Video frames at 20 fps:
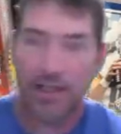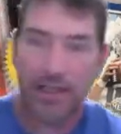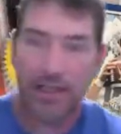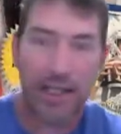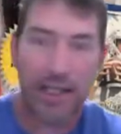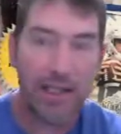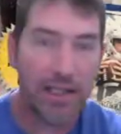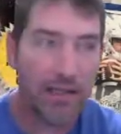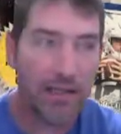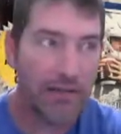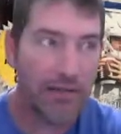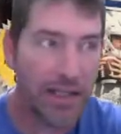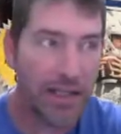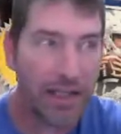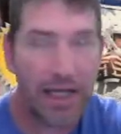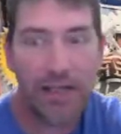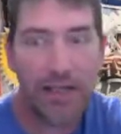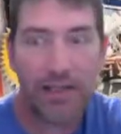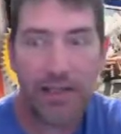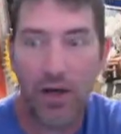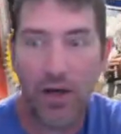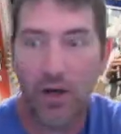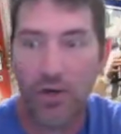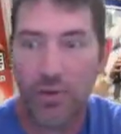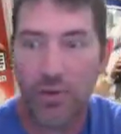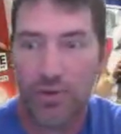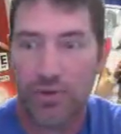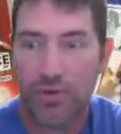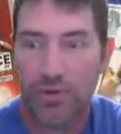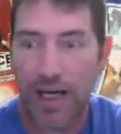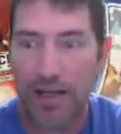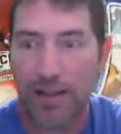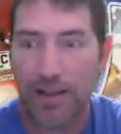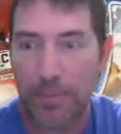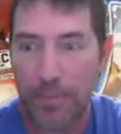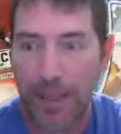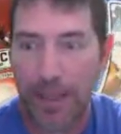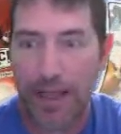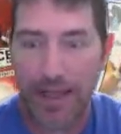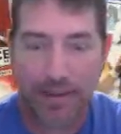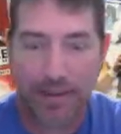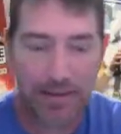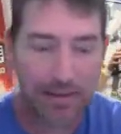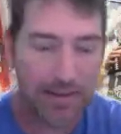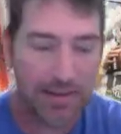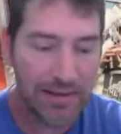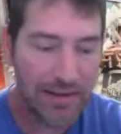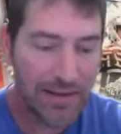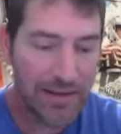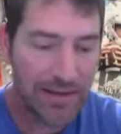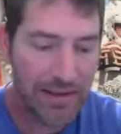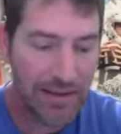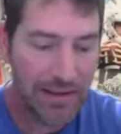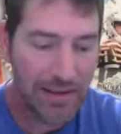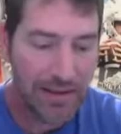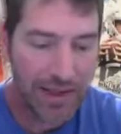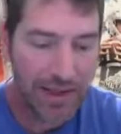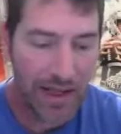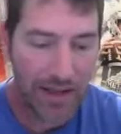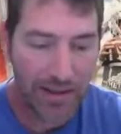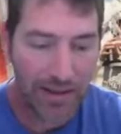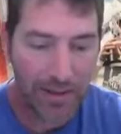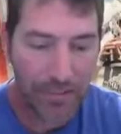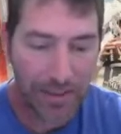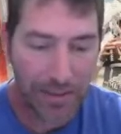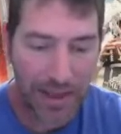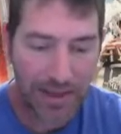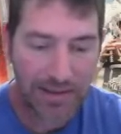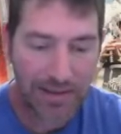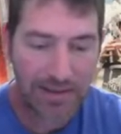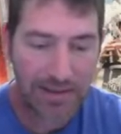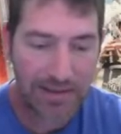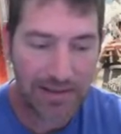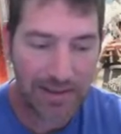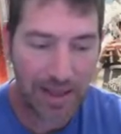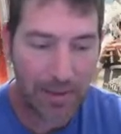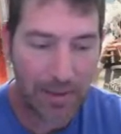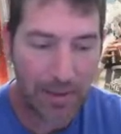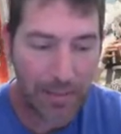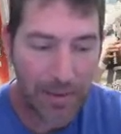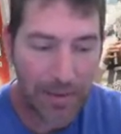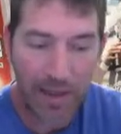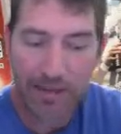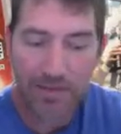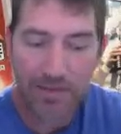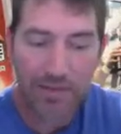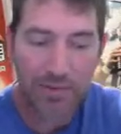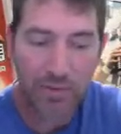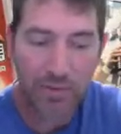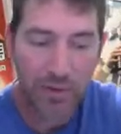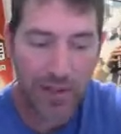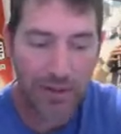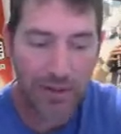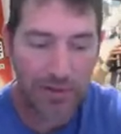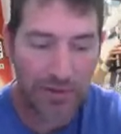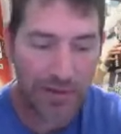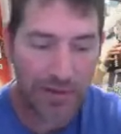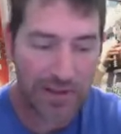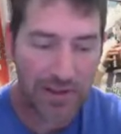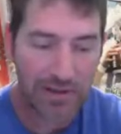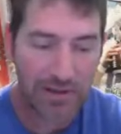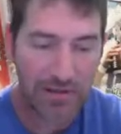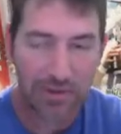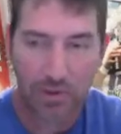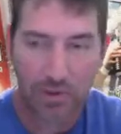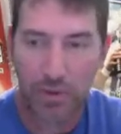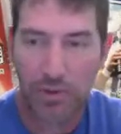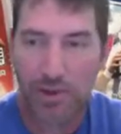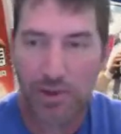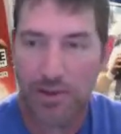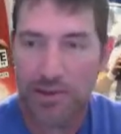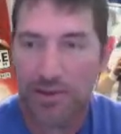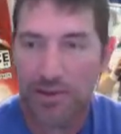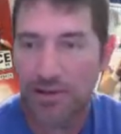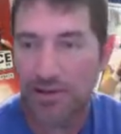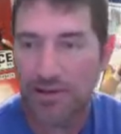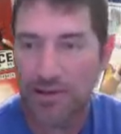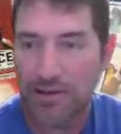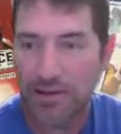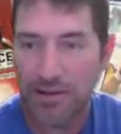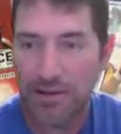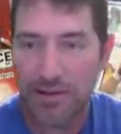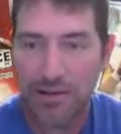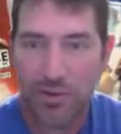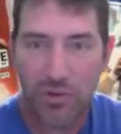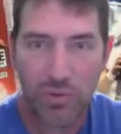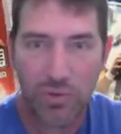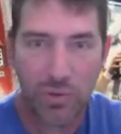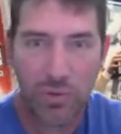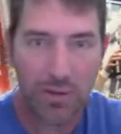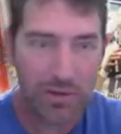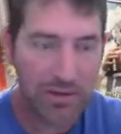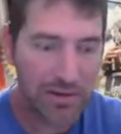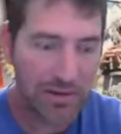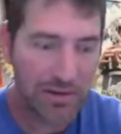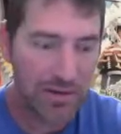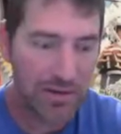they could have like got the autos out of the packs, out of the boxes, hobby boxes or whatever, and just threw in the loose ones.